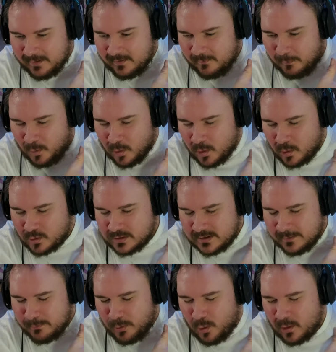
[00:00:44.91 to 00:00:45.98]
most
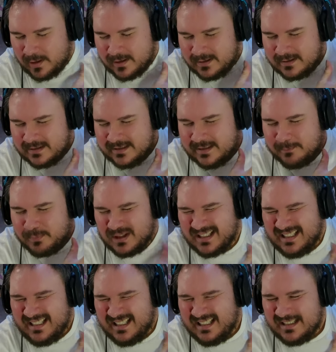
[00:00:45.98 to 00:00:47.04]
importantly,
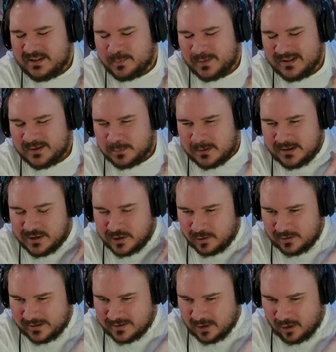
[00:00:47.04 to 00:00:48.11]
please, please, please show
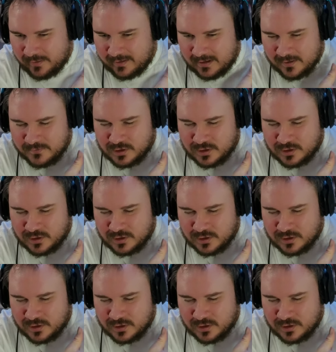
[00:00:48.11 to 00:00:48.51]
Lisa all the love.